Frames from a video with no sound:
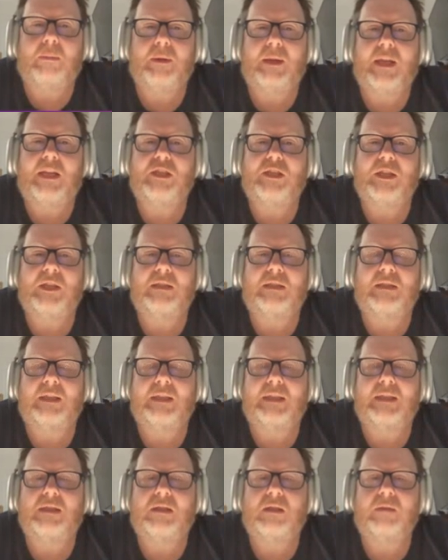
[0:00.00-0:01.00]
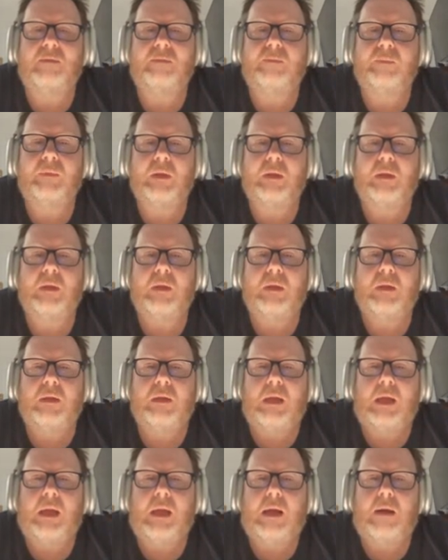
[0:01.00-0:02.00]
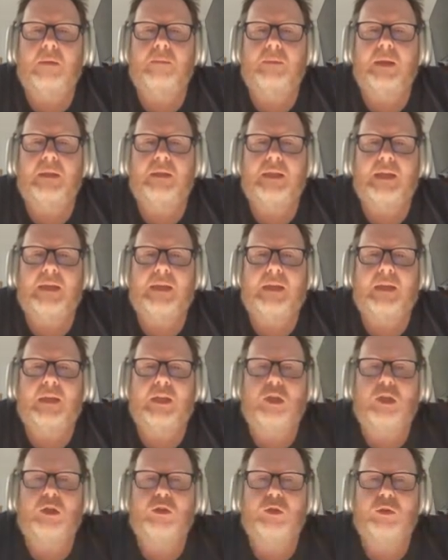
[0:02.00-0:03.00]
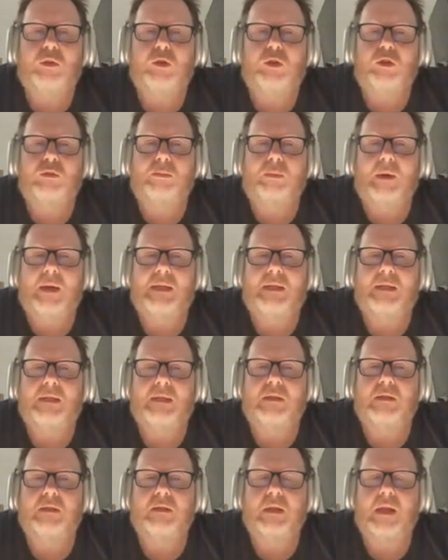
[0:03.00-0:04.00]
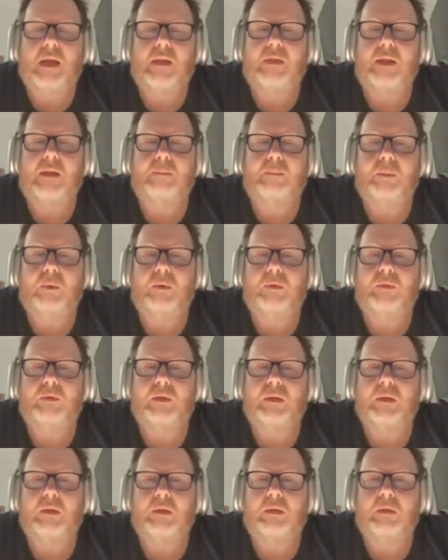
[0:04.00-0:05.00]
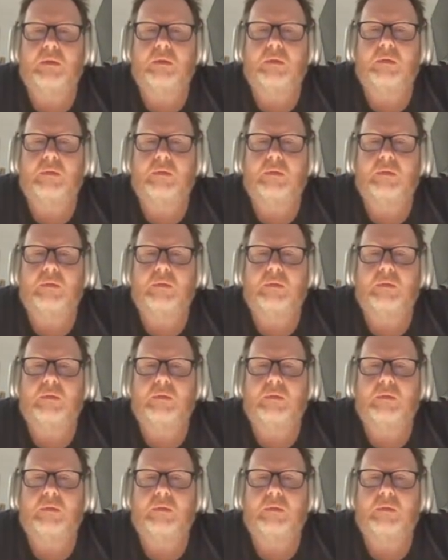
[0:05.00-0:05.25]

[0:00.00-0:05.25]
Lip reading: probably easy just to list them. And technically, you should use braces and then put the